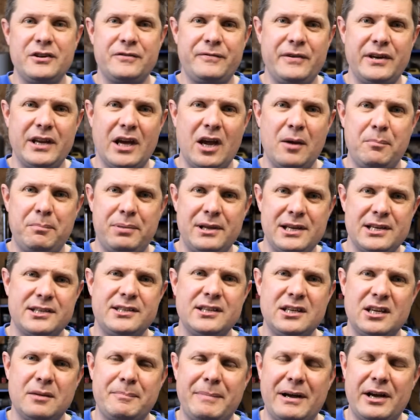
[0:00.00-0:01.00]
this video, please
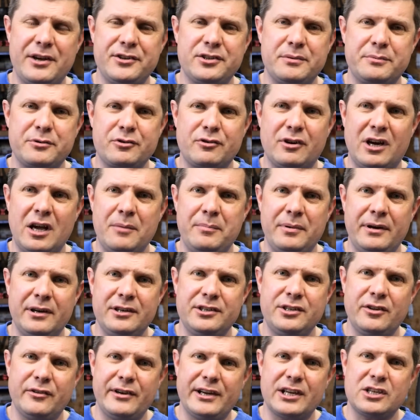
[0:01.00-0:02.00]
think about subscribing.
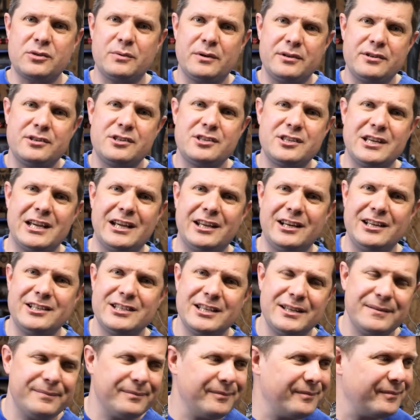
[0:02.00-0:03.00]
Until the next one, take it easy.